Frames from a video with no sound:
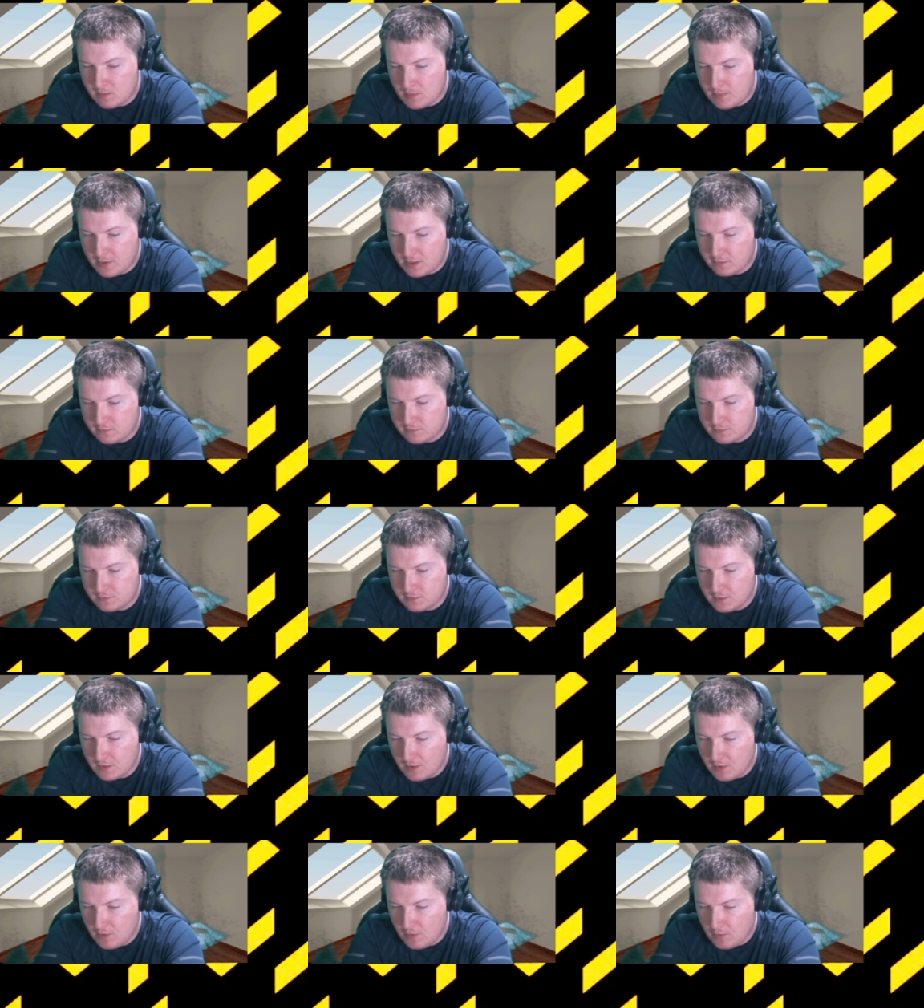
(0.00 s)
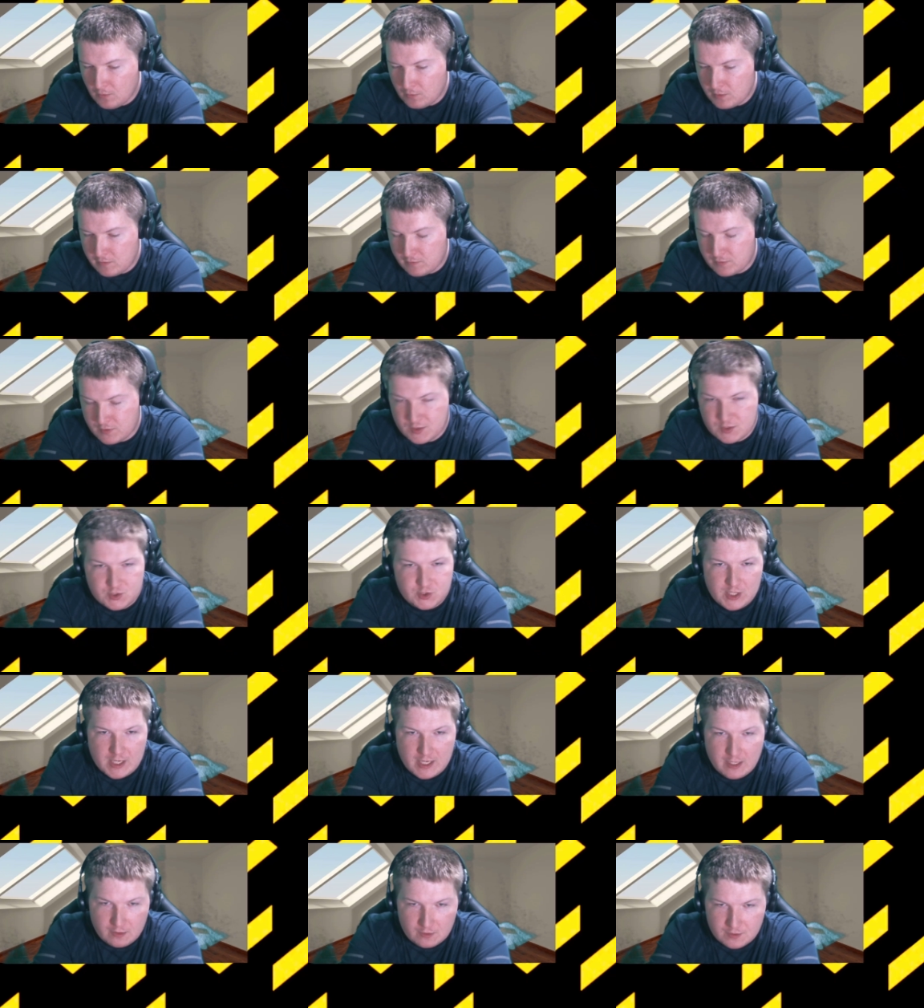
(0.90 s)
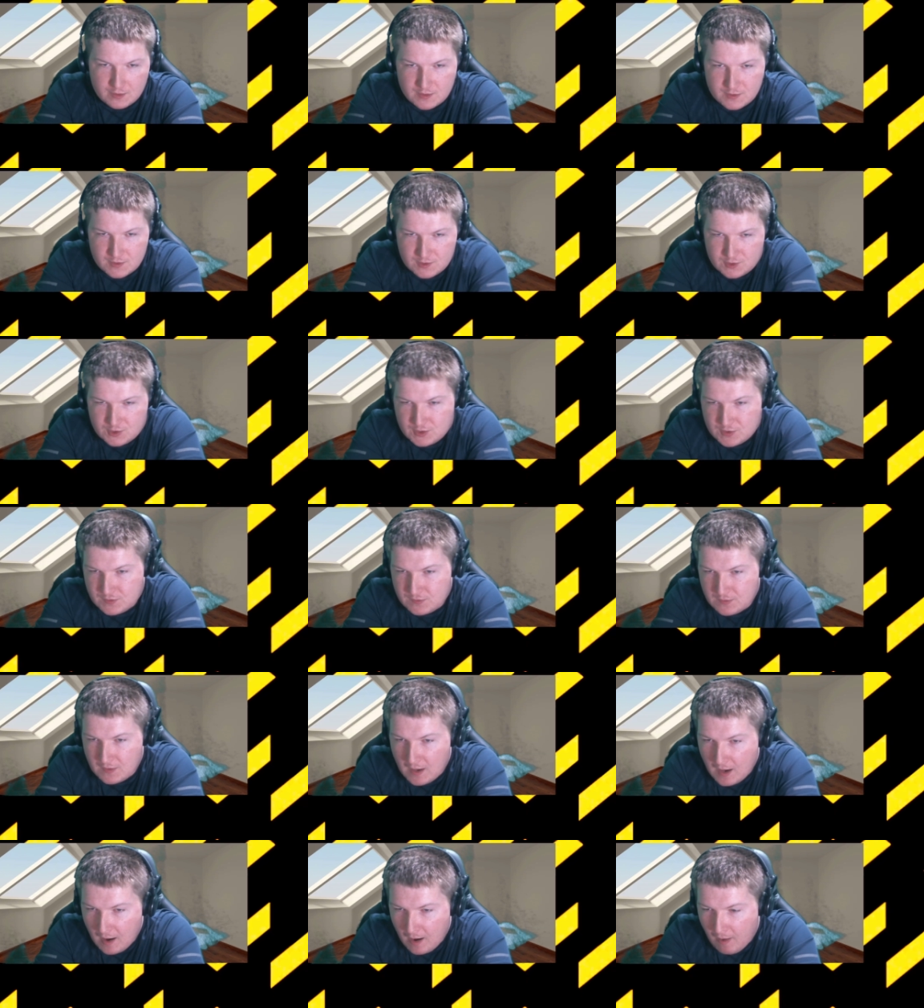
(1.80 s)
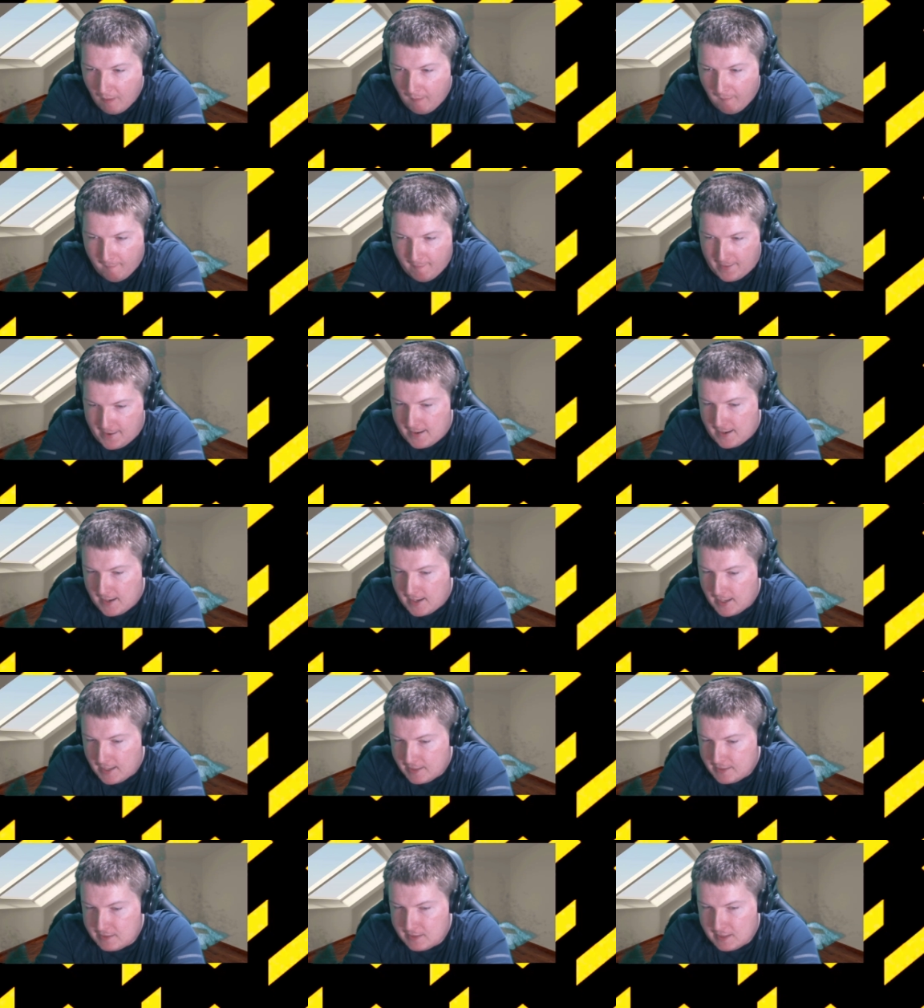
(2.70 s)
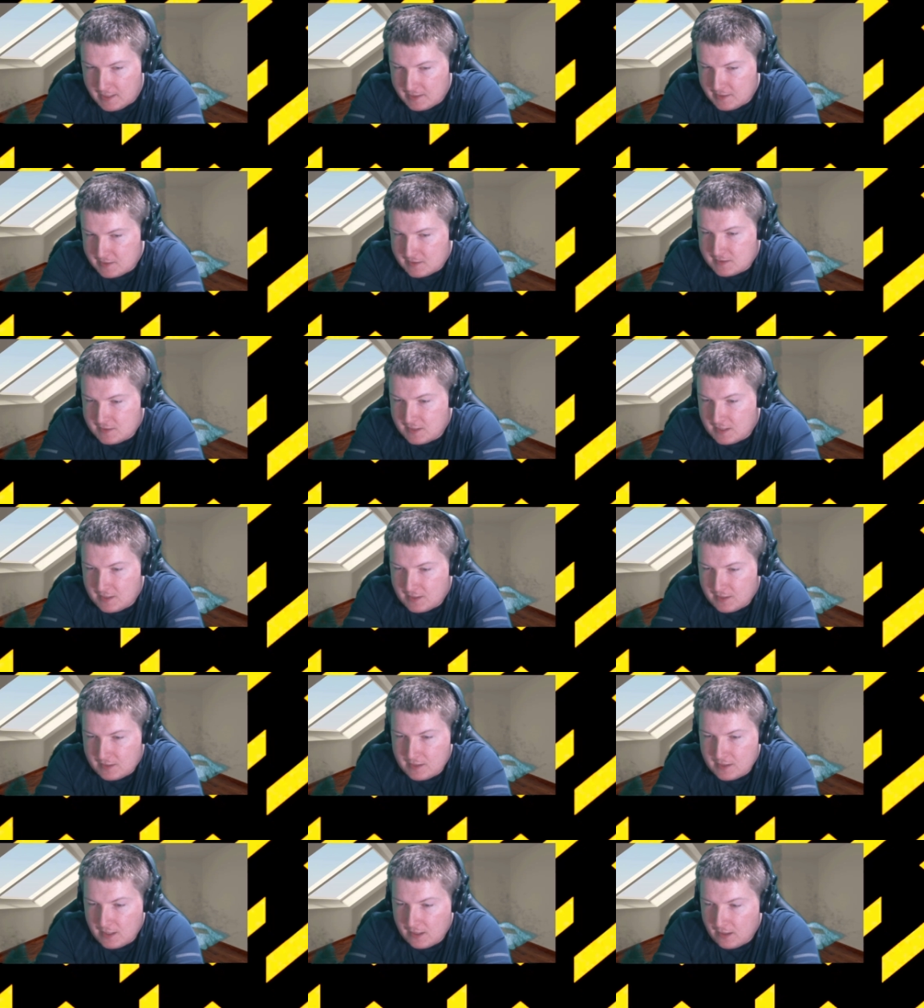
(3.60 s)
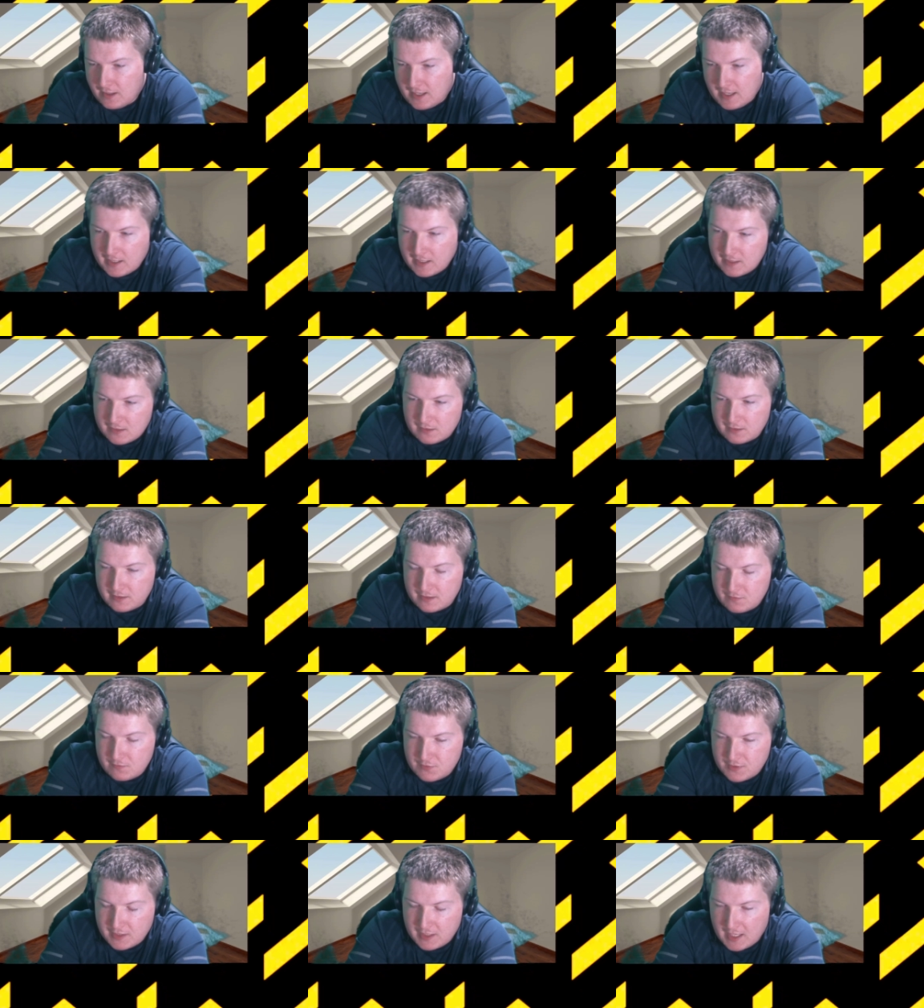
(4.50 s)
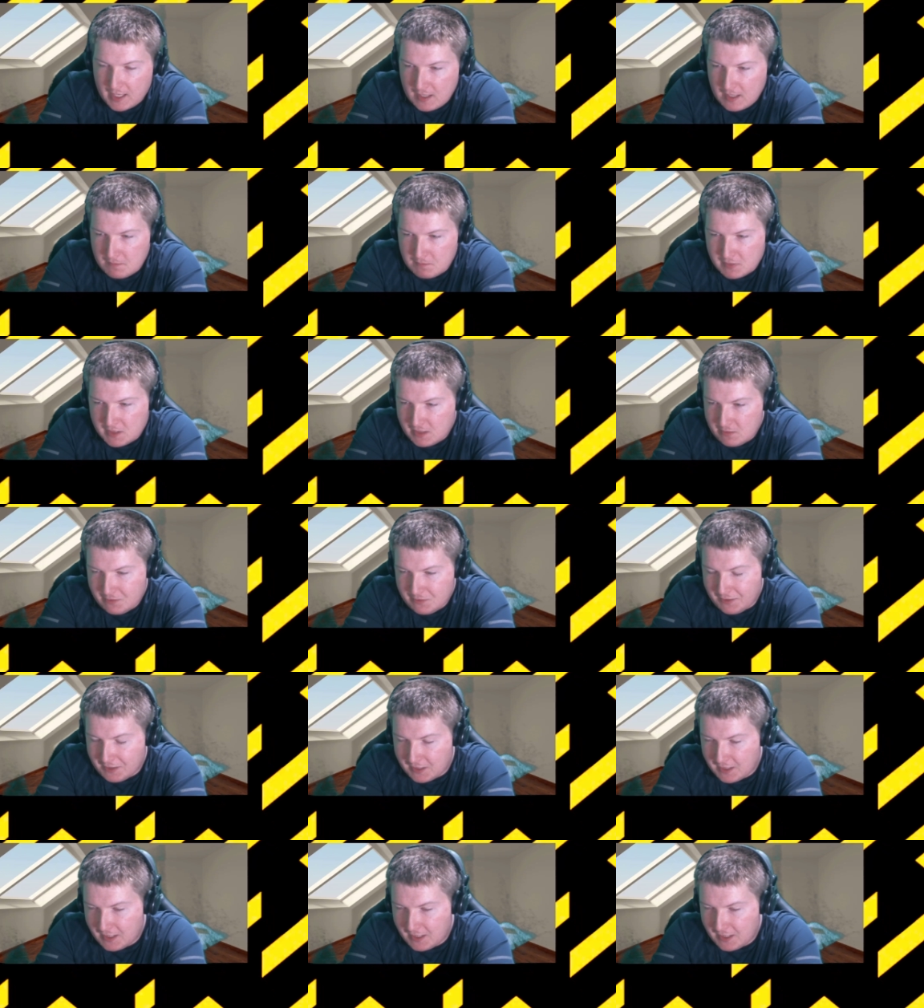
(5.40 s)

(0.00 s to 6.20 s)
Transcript: a part of even this channel. It's just, I'd like to say that, yeah, I could leave the game, but I really